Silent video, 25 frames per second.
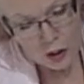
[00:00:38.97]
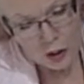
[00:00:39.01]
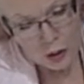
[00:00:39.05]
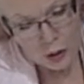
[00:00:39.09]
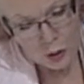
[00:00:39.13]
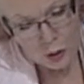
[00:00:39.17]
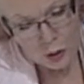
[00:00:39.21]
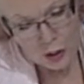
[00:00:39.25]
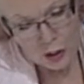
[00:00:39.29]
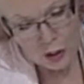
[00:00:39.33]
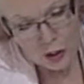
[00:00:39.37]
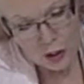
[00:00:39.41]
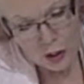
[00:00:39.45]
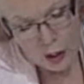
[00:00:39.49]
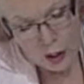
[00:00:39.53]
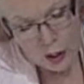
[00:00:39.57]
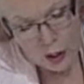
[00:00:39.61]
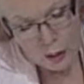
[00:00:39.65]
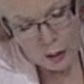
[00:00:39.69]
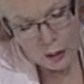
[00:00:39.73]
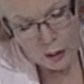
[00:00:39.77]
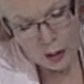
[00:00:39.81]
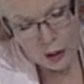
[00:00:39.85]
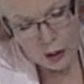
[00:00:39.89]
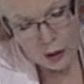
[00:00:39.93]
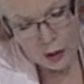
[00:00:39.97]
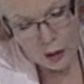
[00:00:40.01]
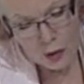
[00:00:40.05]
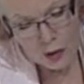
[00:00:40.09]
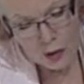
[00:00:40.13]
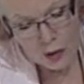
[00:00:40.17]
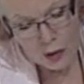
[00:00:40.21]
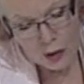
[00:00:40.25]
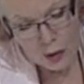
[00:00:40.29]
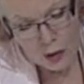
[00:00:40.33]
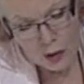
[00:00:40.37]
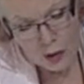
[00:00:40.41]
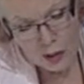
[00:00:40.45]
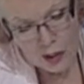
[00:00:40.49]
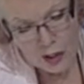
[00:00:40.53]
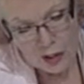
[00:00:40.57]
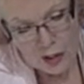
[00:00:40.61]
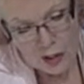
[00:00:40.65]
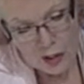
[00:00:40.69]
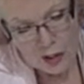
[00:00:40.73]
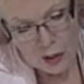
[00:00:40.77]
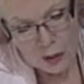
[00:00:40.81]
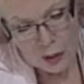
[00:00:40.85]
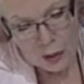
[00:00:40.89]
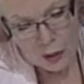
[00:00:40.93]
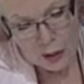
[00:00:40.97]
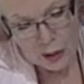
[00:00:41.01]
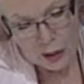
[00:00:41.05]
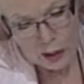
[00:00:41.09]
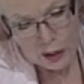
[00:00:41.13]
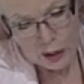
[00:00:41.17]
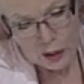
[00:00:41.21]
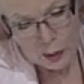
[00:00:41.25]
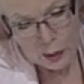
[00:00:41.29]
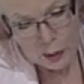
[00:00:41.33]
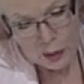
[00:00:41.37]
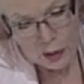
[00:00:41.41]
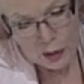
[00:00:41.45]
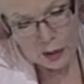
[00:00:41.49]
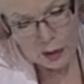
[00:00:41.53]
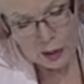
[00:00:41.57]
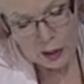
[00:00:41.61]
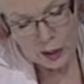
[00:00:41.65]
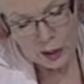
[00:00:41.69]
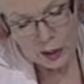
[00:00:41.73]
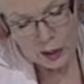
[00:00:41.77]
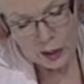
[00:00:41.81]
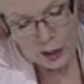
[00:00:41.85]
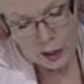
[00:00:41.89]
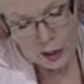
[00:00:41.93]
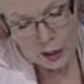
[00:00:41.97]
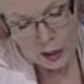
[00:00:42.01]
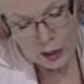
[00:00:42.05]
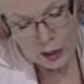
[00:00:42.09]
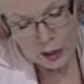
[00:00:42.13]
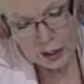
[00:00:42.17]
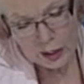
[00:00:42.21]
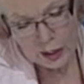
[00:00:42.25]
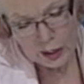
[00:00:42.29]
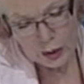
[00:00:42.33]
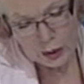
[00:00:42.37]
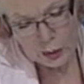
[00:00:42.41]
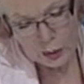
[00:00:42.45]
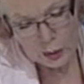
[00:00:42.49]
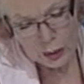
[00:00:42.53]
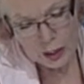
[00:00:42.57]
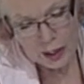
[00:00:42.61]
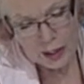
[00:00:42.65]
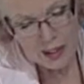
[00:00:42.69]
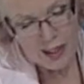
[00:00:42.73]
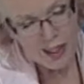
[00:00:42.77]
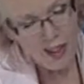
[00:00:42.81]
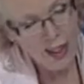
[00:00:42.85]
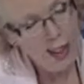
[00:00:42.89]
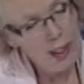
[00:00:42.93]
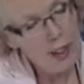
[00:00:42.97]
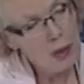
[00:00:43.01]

She's going to talk about using your senses when it comes to getting a good night's rest.